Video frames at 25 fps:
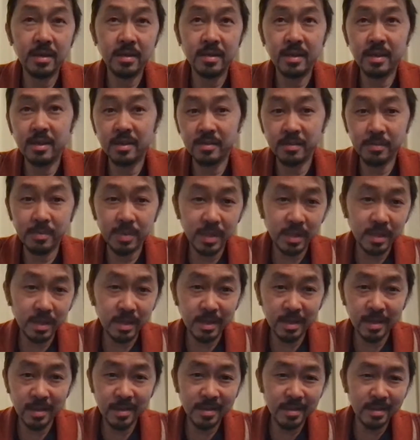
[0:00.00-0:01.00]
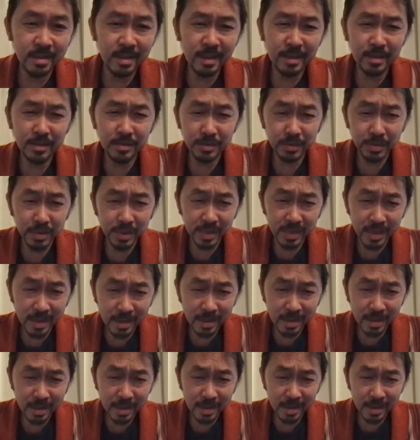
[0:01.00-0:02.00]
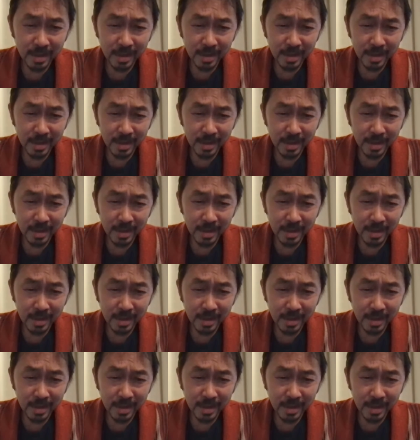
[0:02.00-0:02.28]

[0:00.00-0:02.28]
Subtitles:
get on the plane, and I lose an hour.